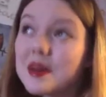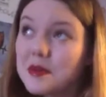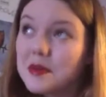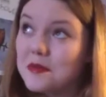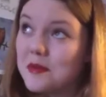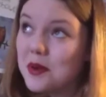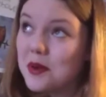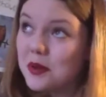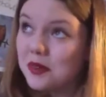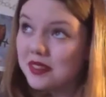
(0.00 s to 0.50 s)

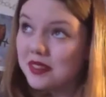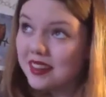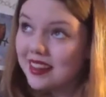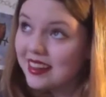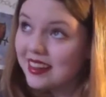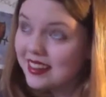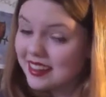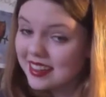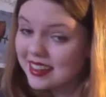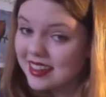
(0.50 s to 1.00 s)
most
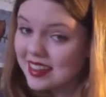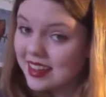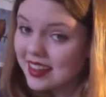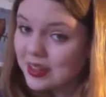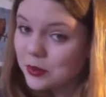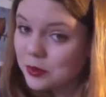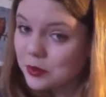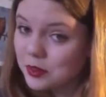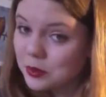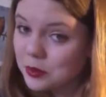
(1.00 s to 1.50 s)
likely, I
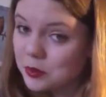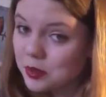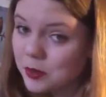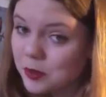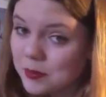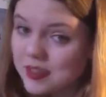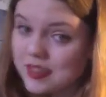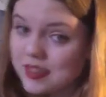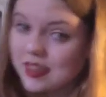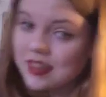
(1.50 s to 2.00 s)
don't want to
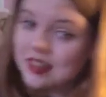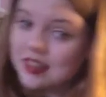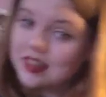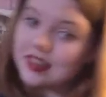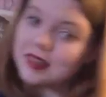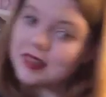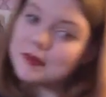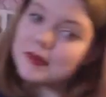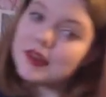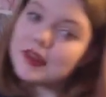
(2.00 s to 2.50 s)
promise
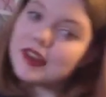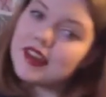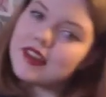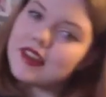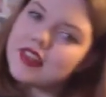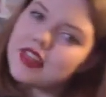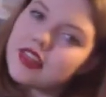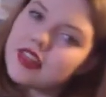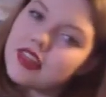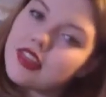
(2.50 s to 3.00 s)
anything, but
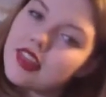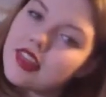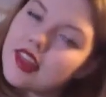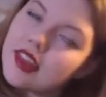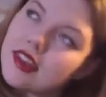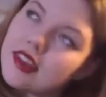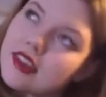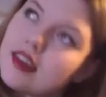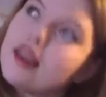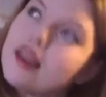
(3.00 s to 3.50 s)
I
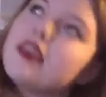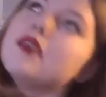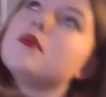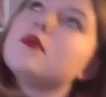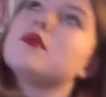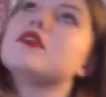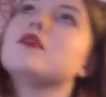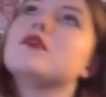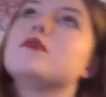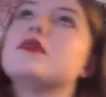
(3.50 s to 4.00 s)
think I
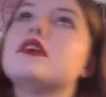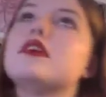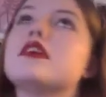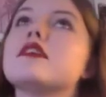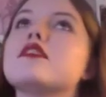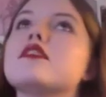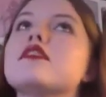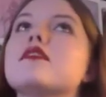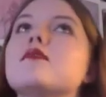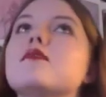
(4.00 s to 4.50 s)
will be
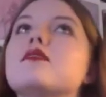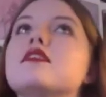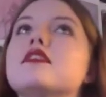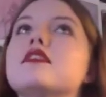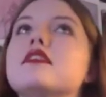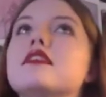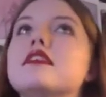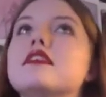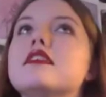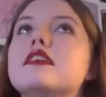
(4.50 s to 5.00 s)
at somewhere in the
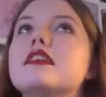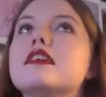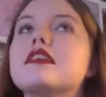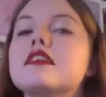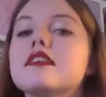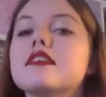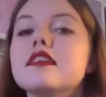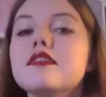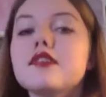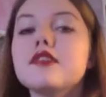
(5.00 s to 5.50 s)
city,
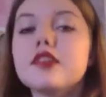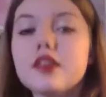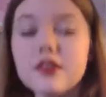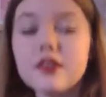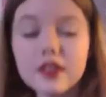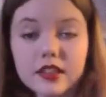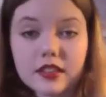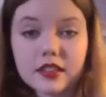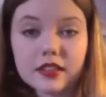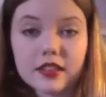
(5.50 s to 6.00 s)
because if I don't
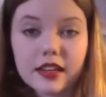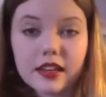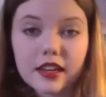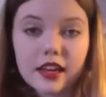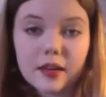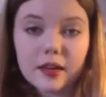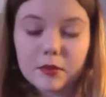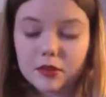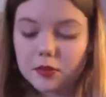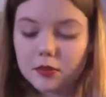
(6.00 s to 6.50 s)
get to stay
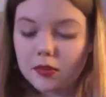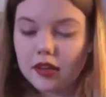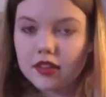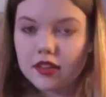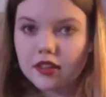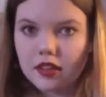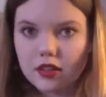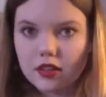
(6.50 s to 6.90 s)
at Emma's place,